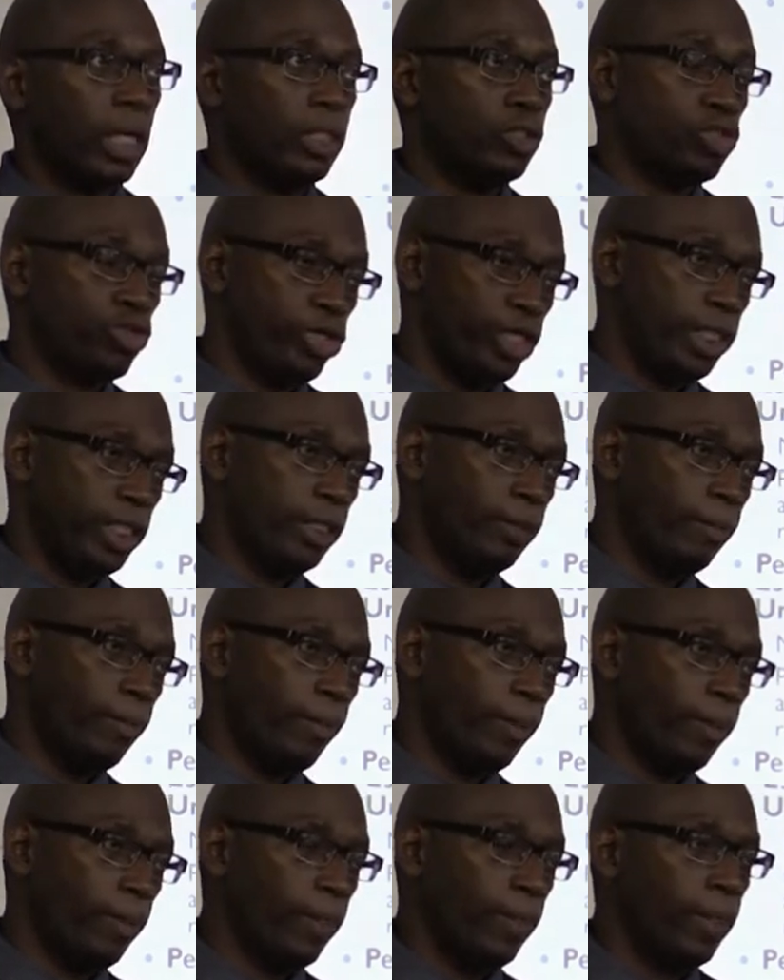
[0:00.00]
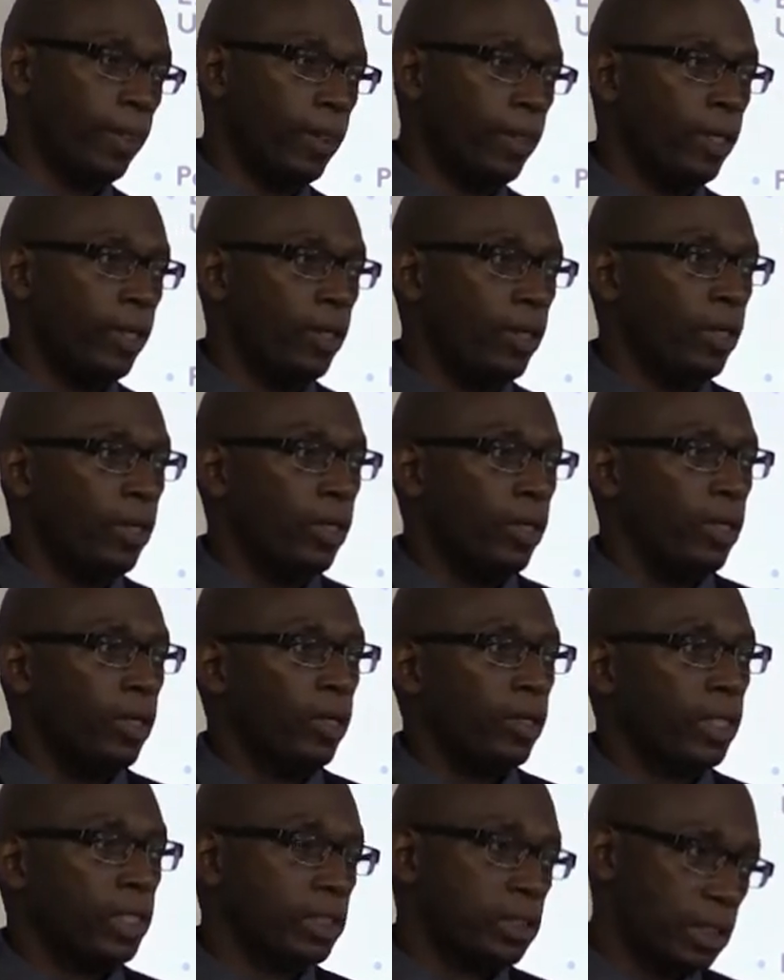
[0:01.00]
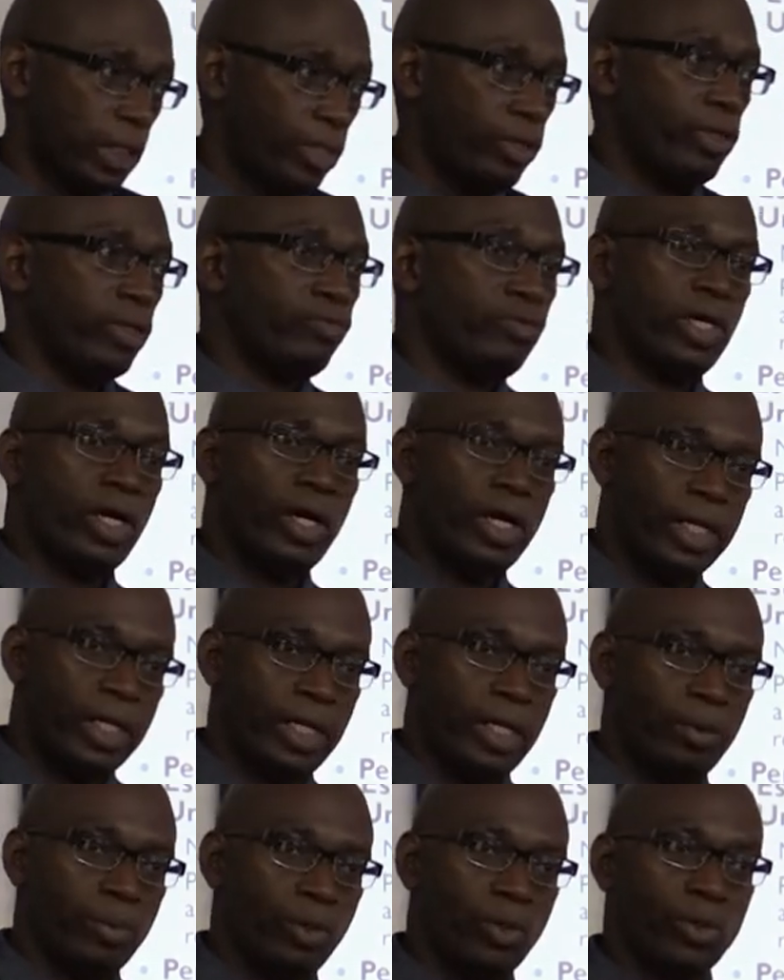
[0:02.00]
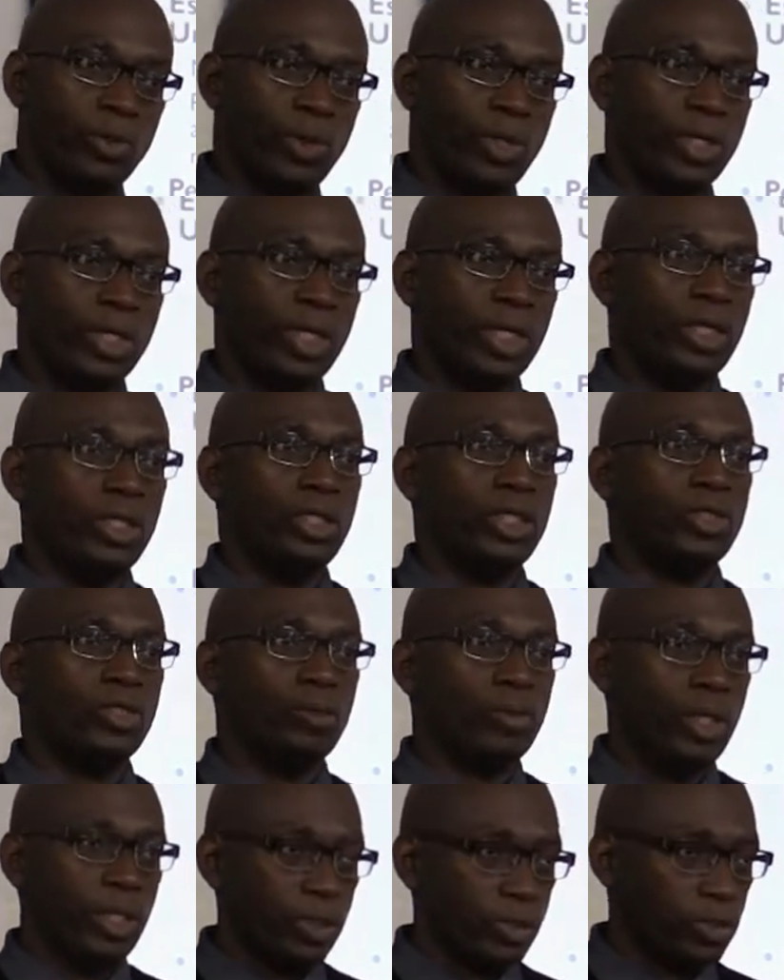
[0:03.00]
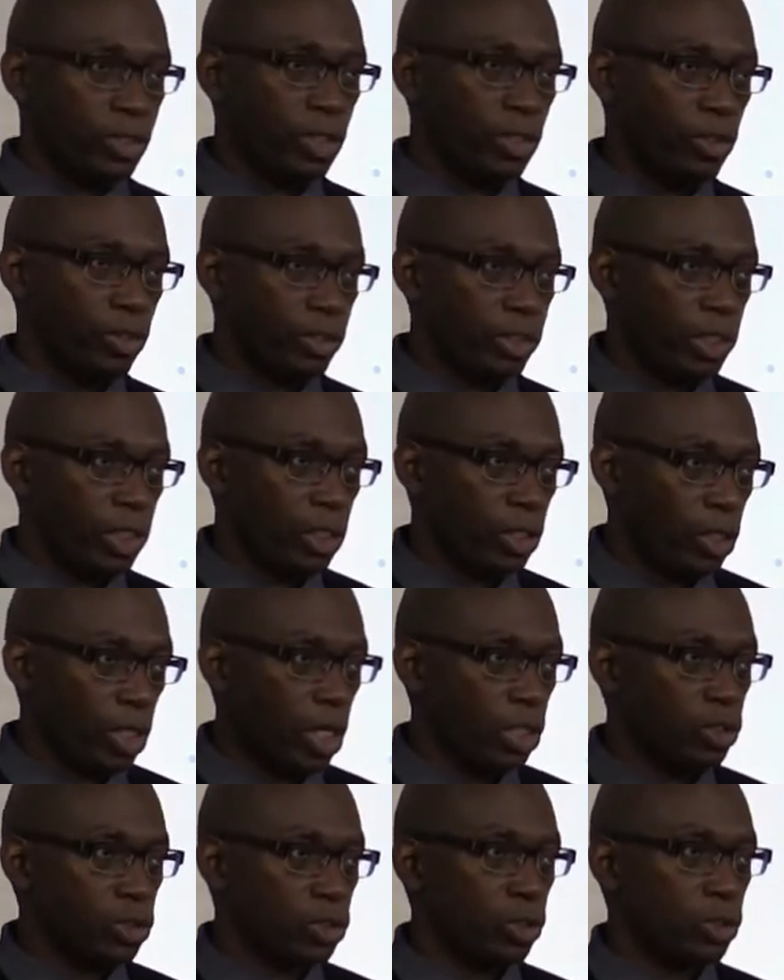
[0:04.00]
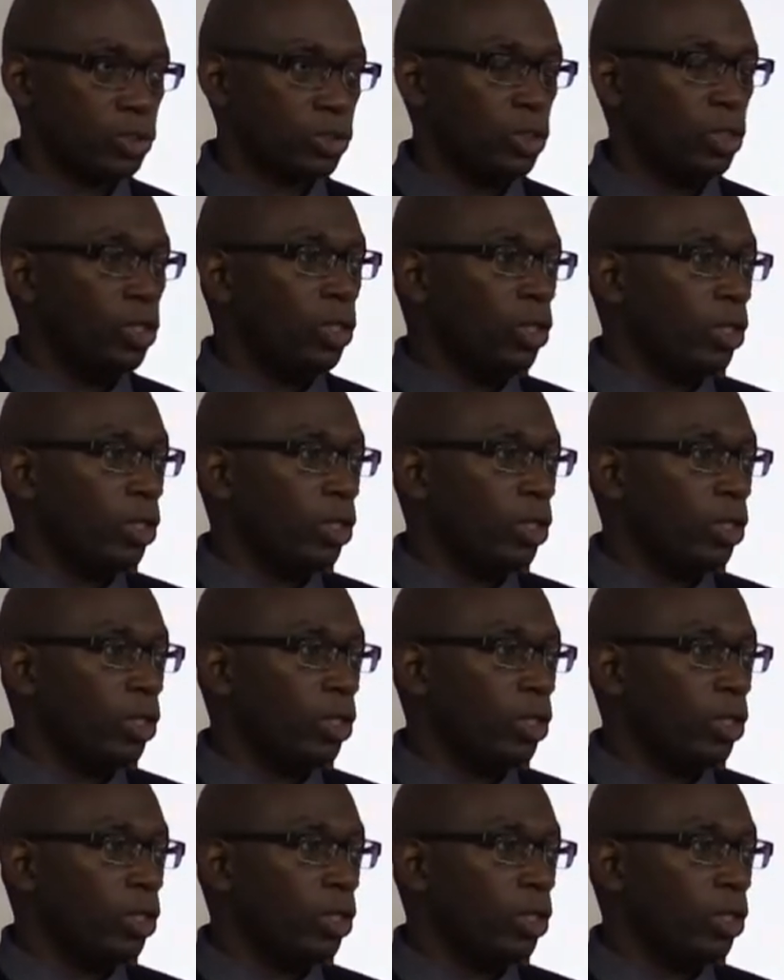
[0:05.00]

training, because clearly if you are at the airport working, you need to be security conscious.